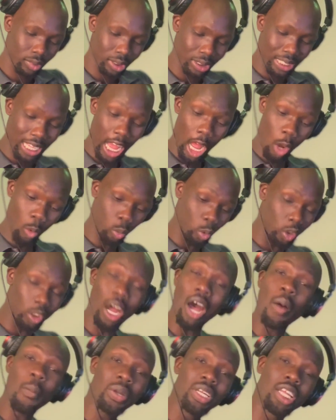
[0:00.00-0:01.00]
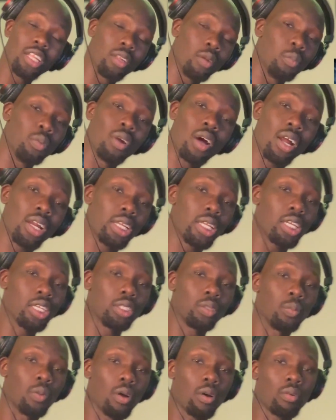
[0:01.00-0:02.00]
how dominant LeBron is,
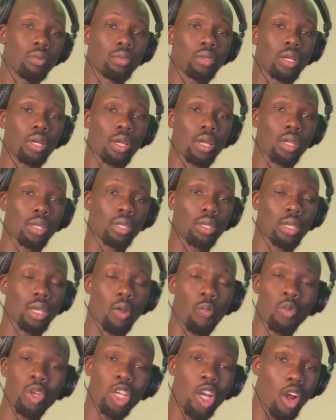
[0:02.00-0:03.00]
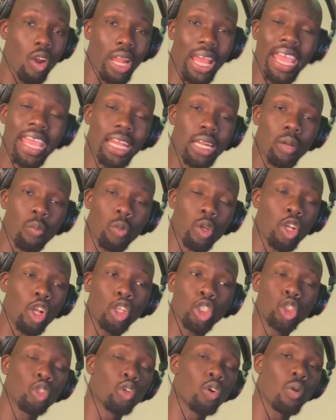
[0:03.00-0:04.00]
bro and we all hate him. We all
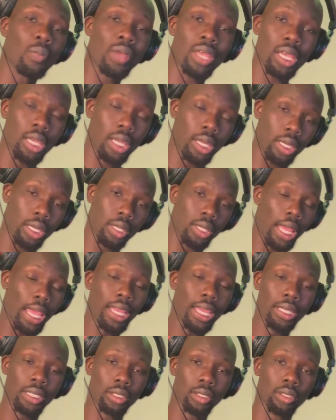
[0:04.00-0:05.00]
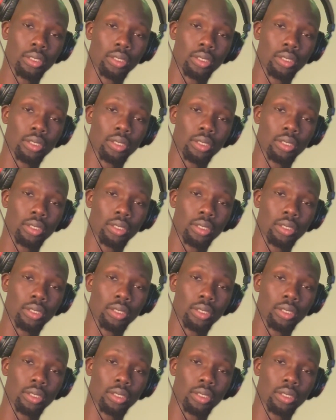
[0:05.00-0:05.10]
show him hate. Hate.